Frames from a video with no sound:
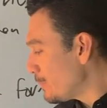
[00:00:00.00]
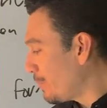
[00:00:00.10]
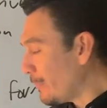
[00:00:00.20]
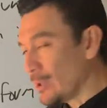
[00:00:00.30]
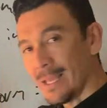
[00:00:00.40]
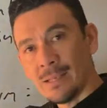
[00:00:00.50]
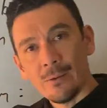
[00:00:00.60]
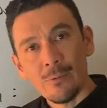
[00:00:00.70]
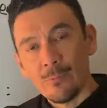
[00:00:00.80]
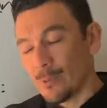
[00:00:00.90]
bubble
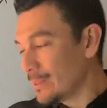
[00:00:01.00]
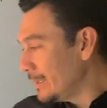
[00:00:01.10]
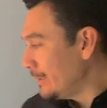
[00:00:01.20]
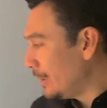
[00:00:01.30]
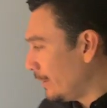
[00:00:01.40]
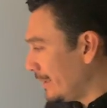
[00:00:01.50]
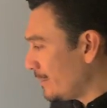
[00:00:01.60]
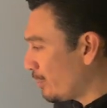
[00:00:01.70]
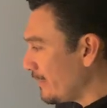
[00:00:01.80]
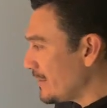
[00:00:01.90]
in with, in the
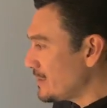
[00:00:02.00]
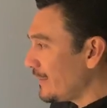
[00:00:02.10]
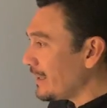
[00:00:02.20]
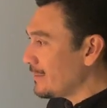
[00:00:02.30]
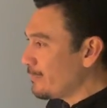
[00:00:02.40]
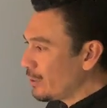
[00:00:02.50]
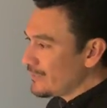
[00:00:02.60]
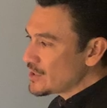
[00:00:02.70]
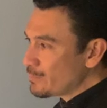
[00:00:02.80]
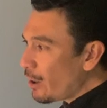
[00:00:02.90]
previous video, in the
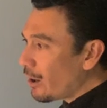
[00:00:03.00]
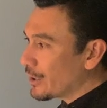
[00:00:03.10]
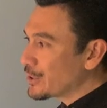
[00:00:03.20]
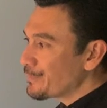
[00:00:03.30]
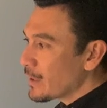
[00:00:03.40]
previous part?